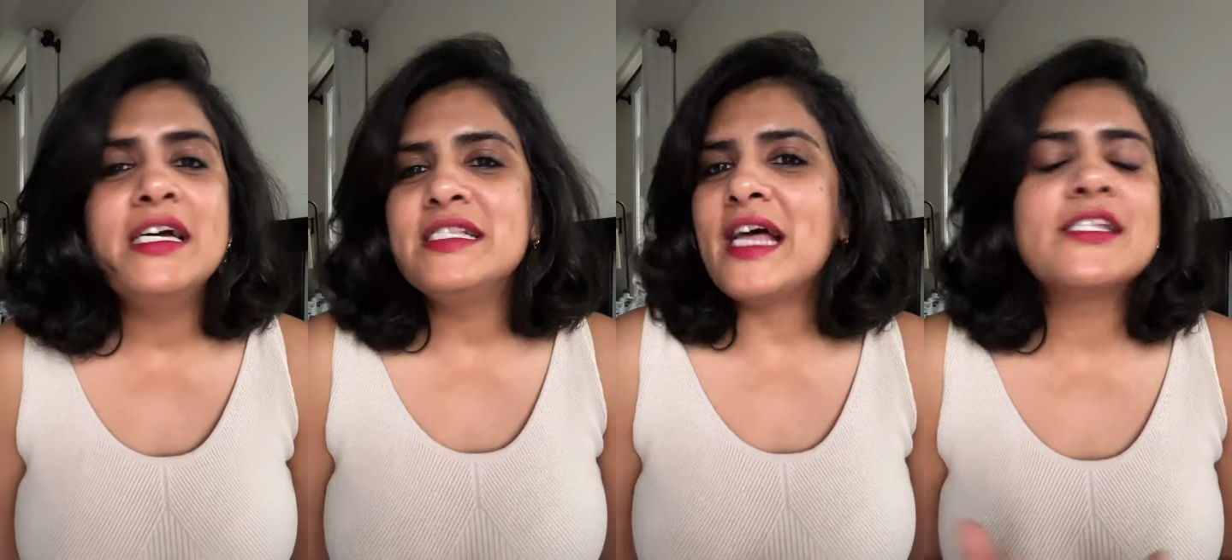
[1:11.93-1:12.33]

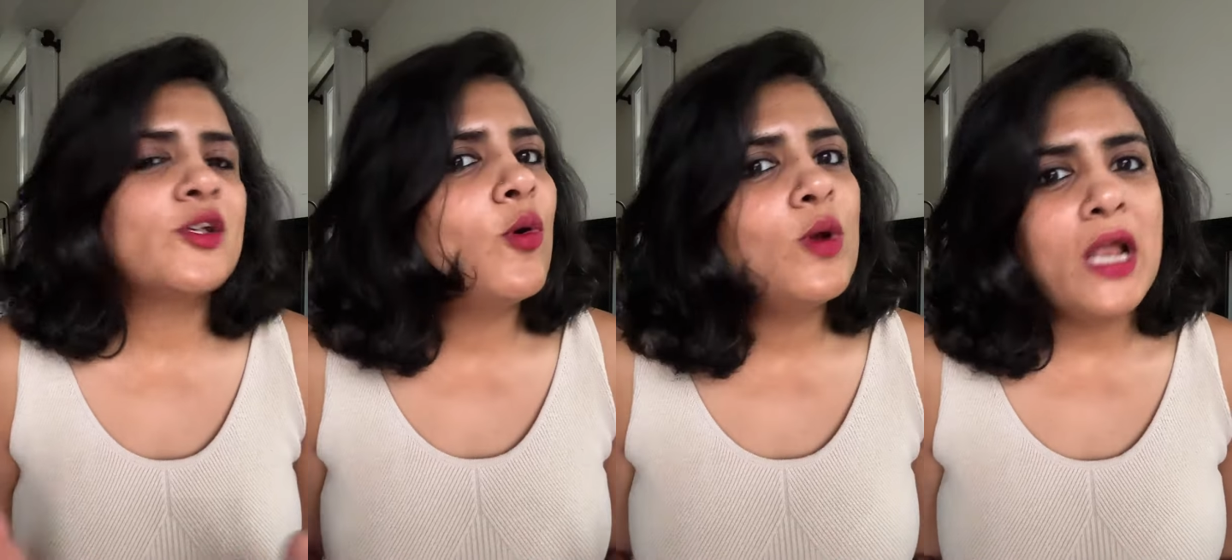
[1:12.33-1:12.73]
That's
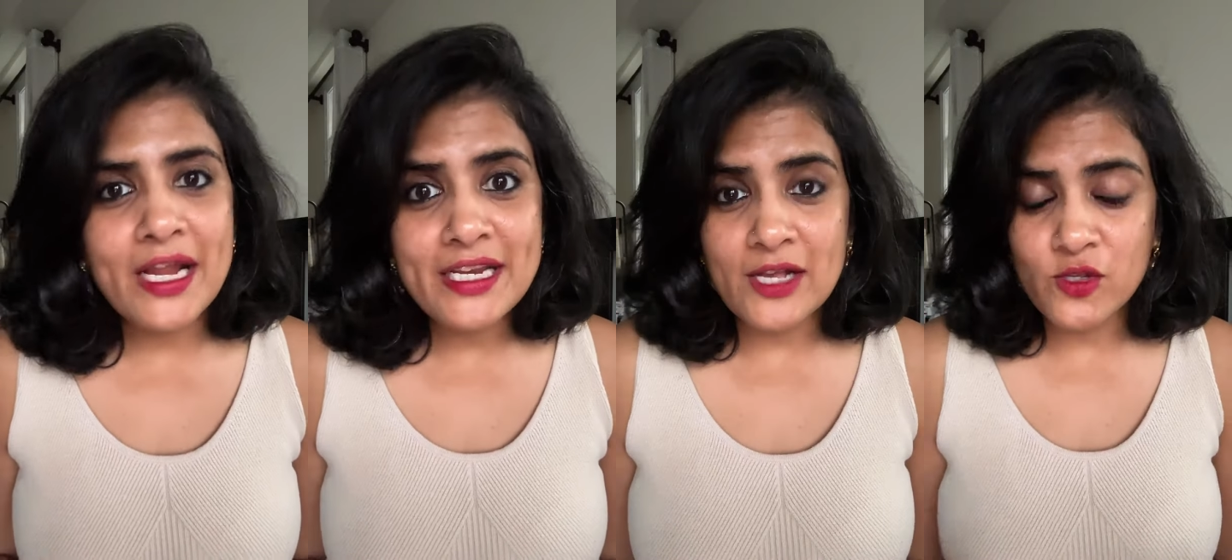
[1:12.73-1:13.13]
the whole
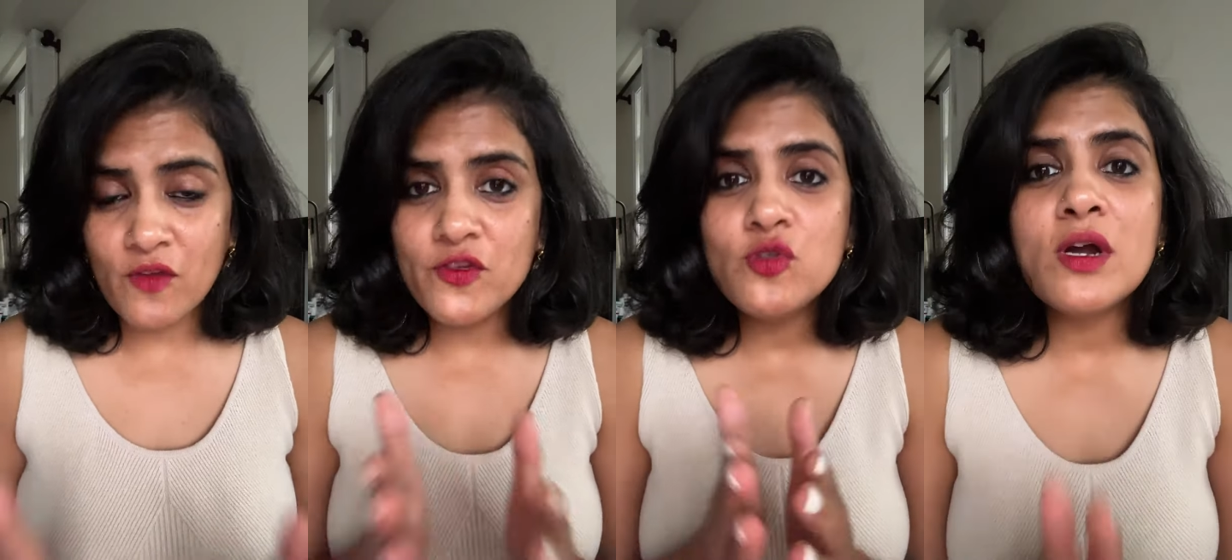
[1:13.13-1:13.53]
idea. So
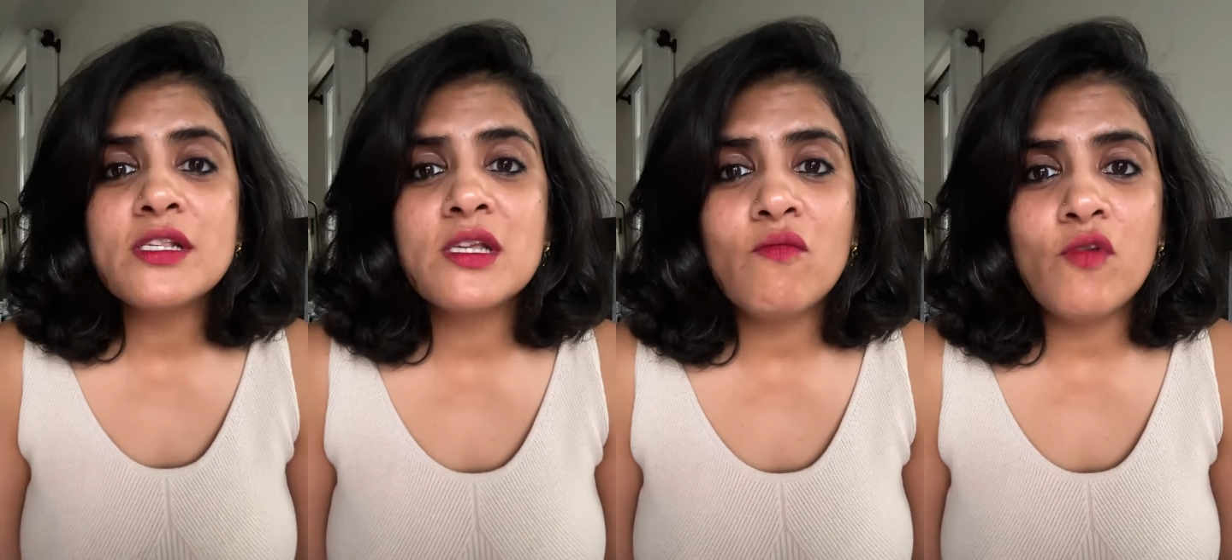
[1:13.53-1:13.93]
if you are
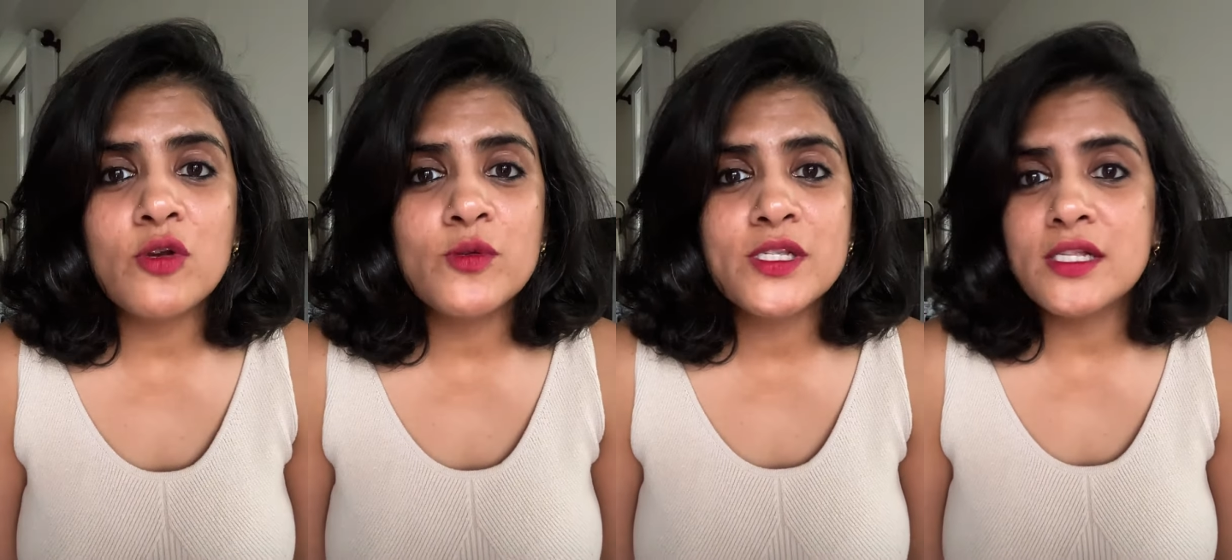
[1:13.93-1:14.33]
someone who's